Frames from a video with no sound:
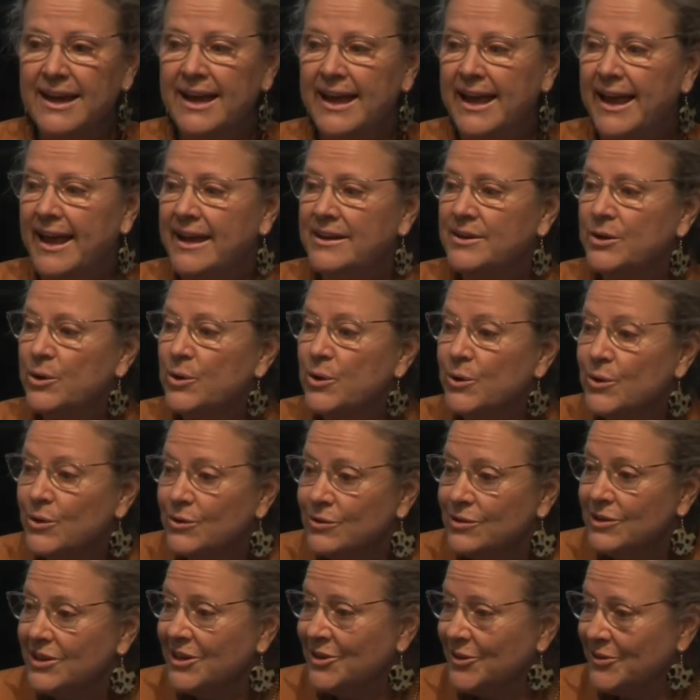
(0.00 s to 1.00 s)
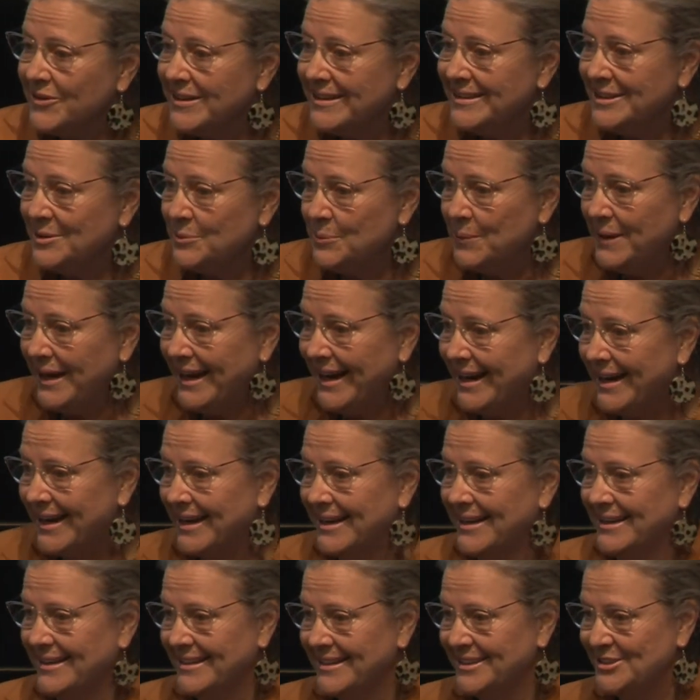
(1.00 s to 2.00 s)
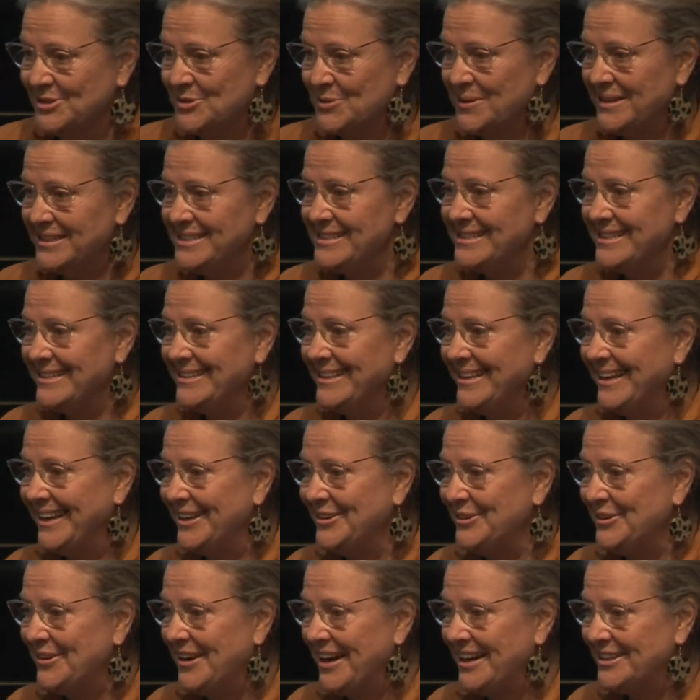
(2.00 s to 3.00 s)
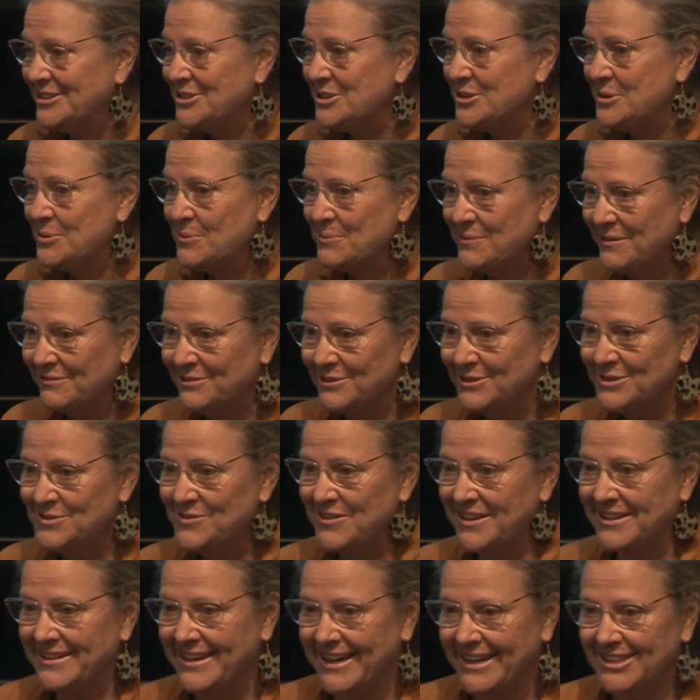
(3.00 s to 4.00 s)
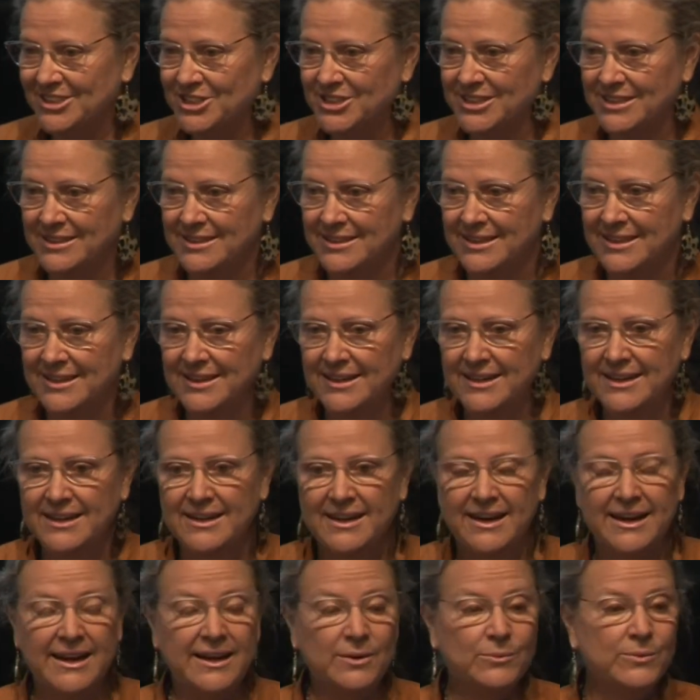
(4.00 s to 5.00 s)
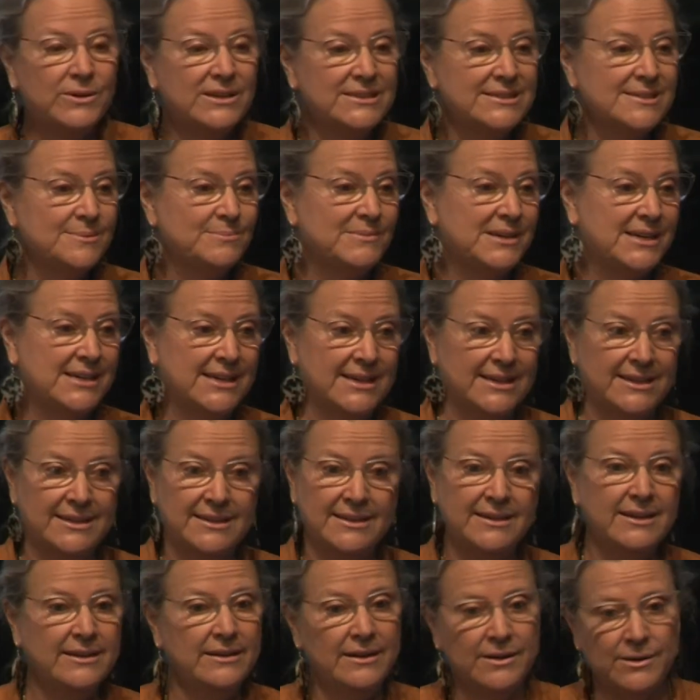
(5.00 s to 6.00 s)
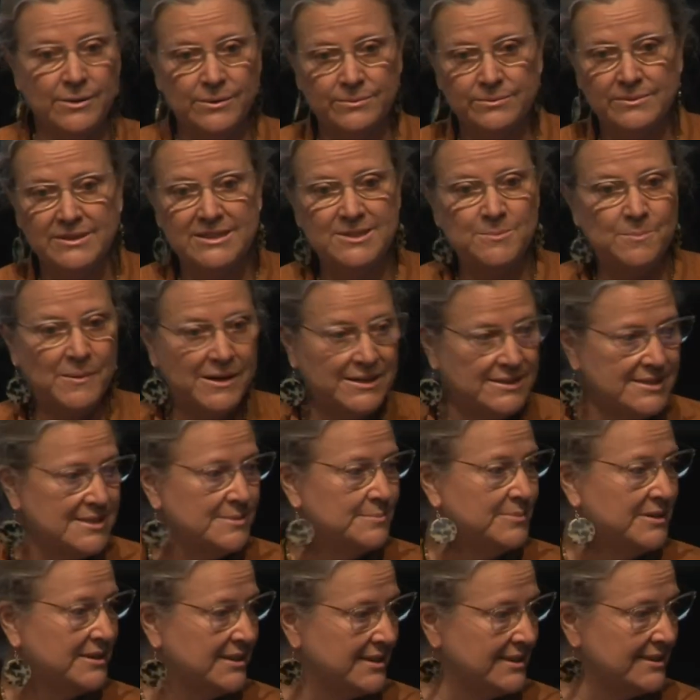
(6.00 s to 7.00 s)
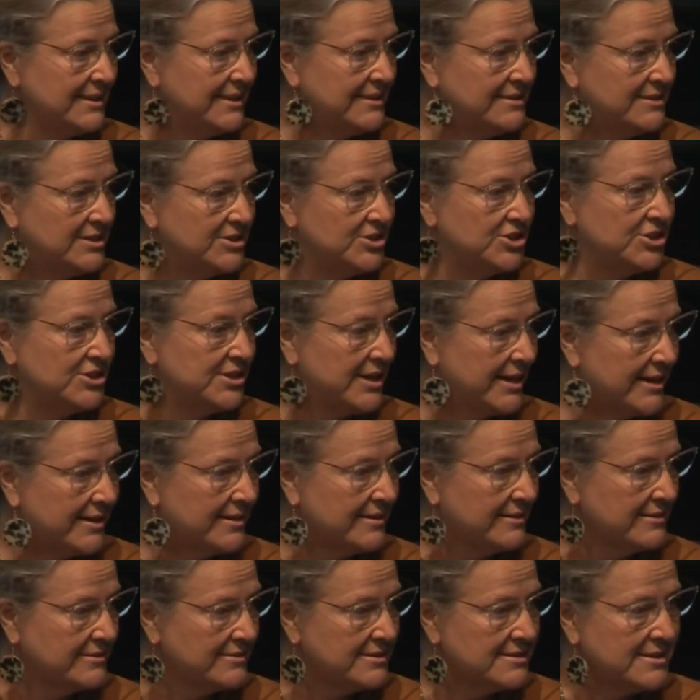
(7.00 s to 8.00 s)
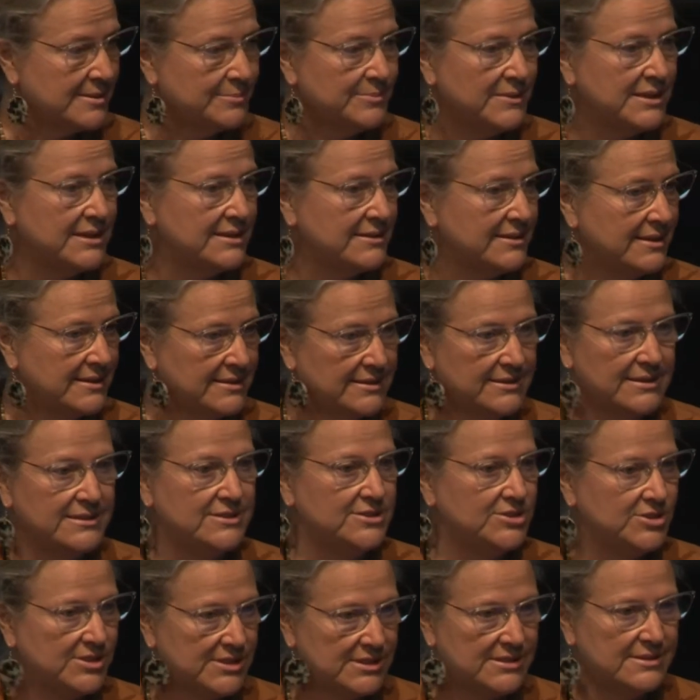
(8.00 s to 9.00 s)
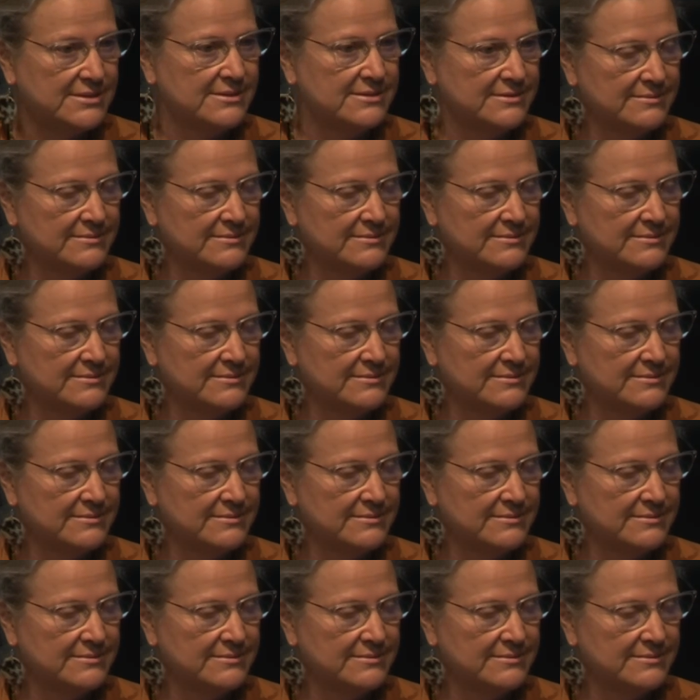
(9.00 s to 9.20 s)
And earlier in the week, addressing the International Rivers Foundation, it was my, you know, responsibility to share something that is just